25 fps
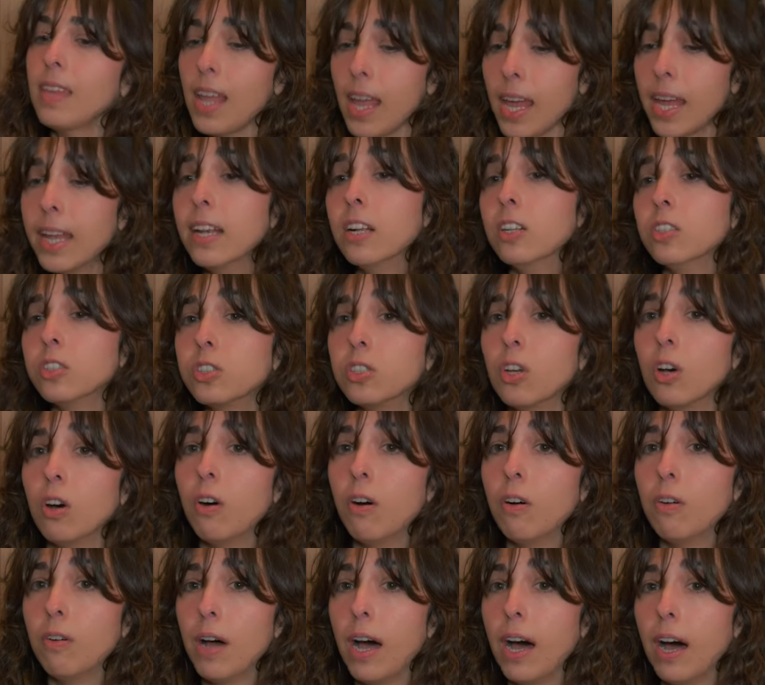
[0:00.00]
and
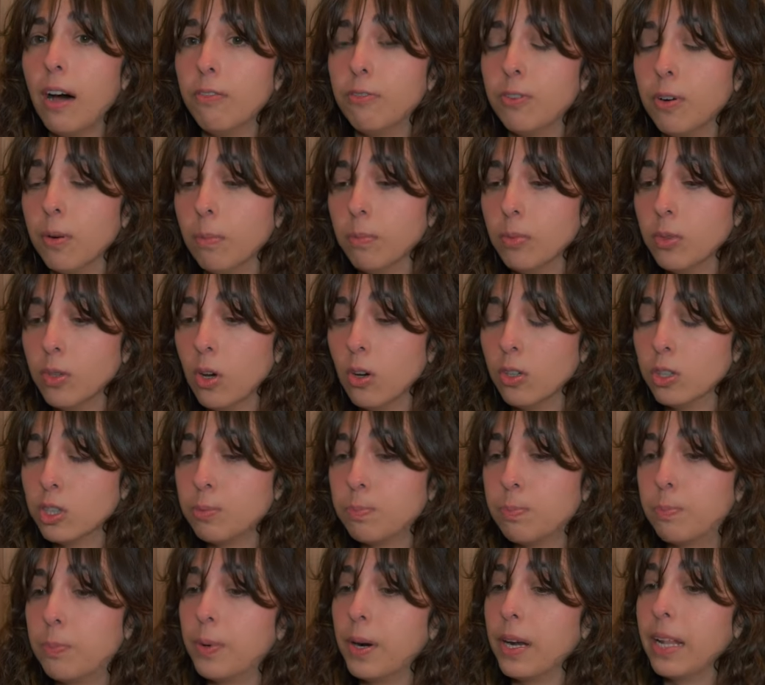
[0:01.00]
also uh, from those
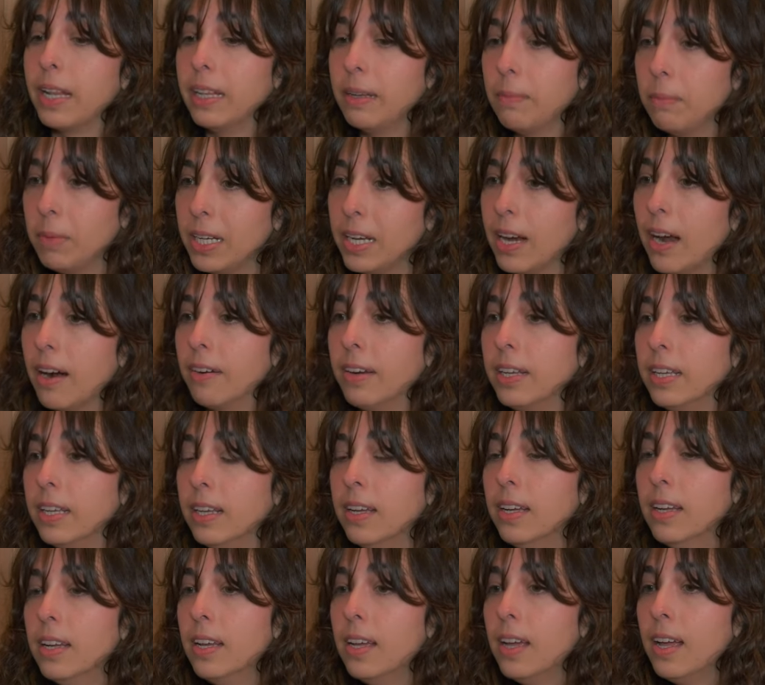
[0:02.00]
preliminary
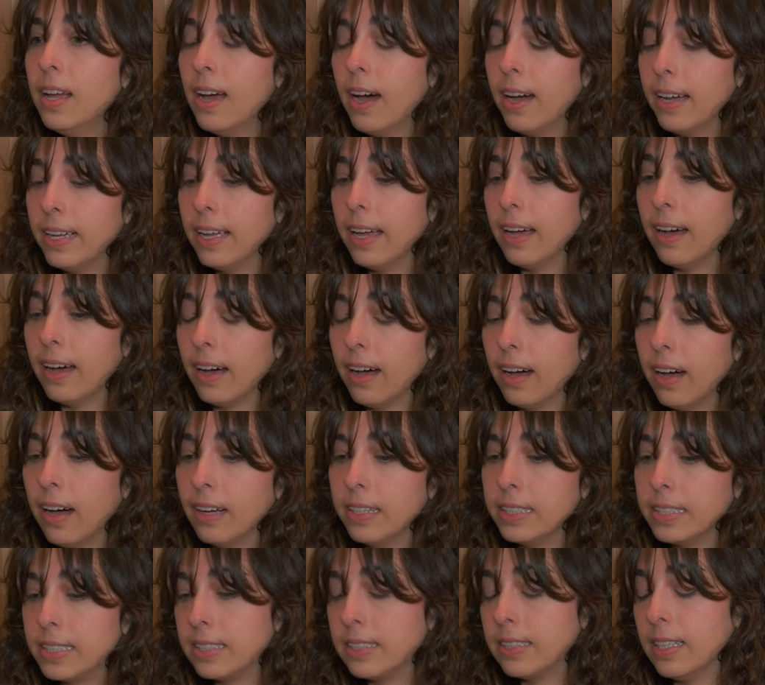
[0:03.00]
uh,
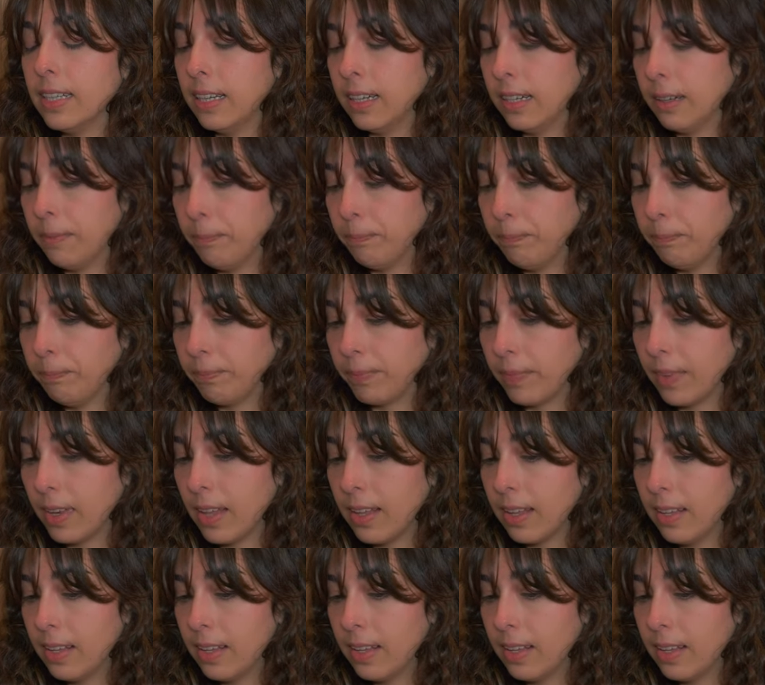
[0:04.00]
um,